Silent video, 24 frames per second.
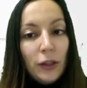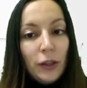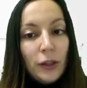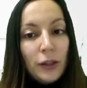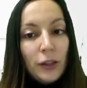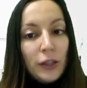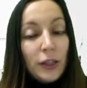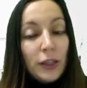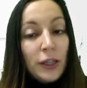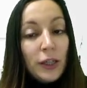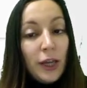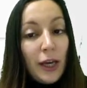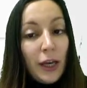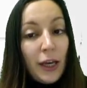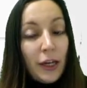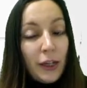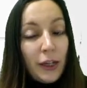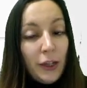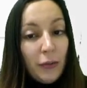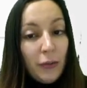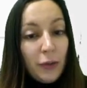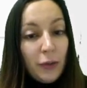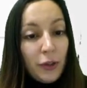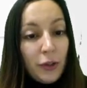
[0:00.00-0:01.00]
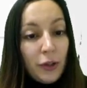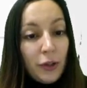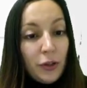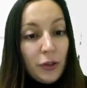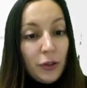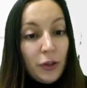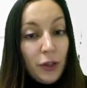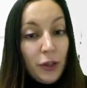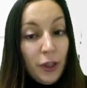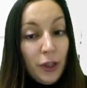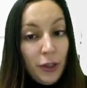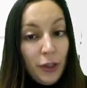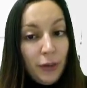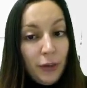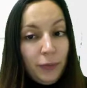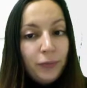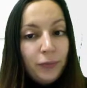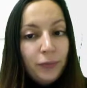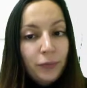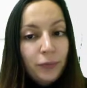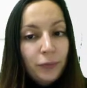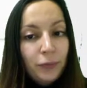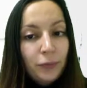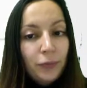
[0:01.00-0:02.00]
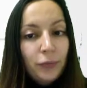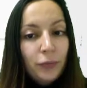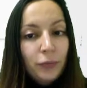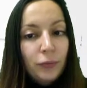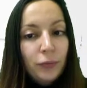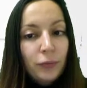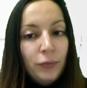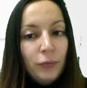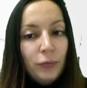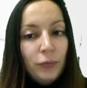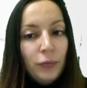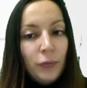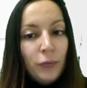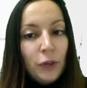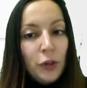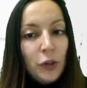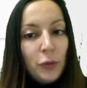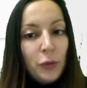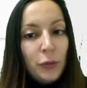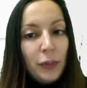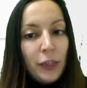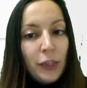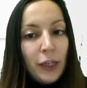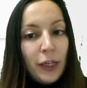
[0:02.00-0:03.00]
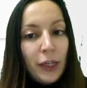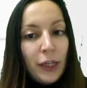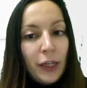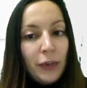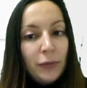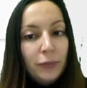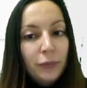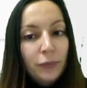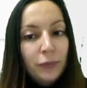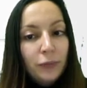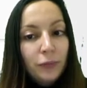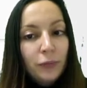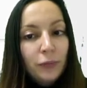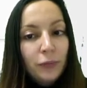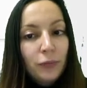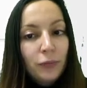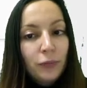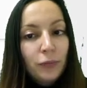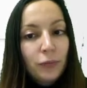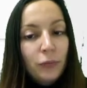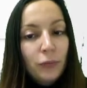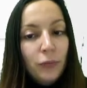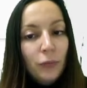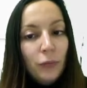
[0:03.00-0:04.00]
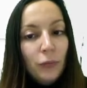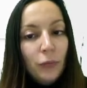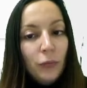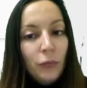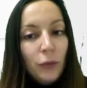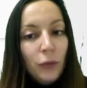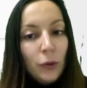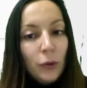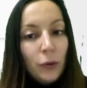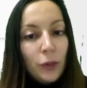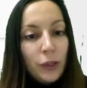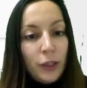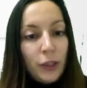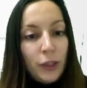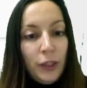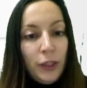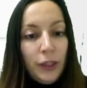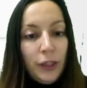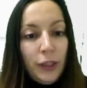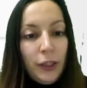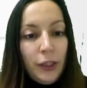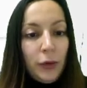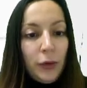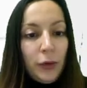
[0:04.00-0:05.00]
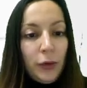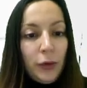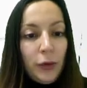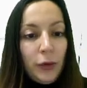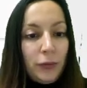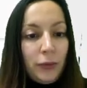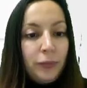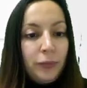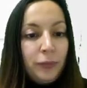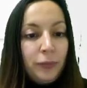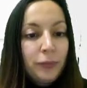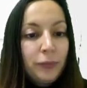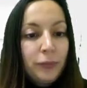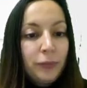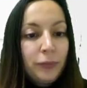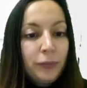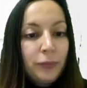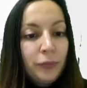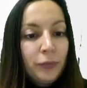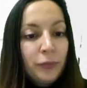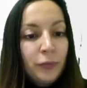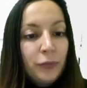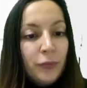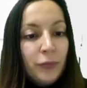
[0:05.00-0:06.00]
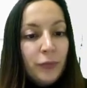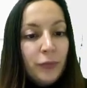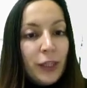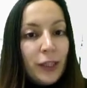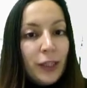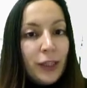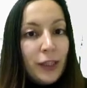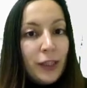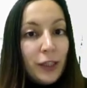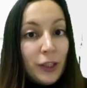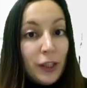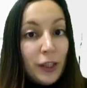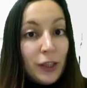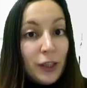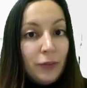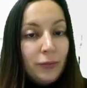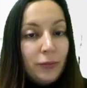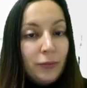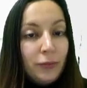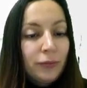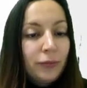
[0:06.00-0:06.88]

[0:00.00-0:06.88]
This is to edit it once you're done. Duplicate or delete the question. I'm going to click done.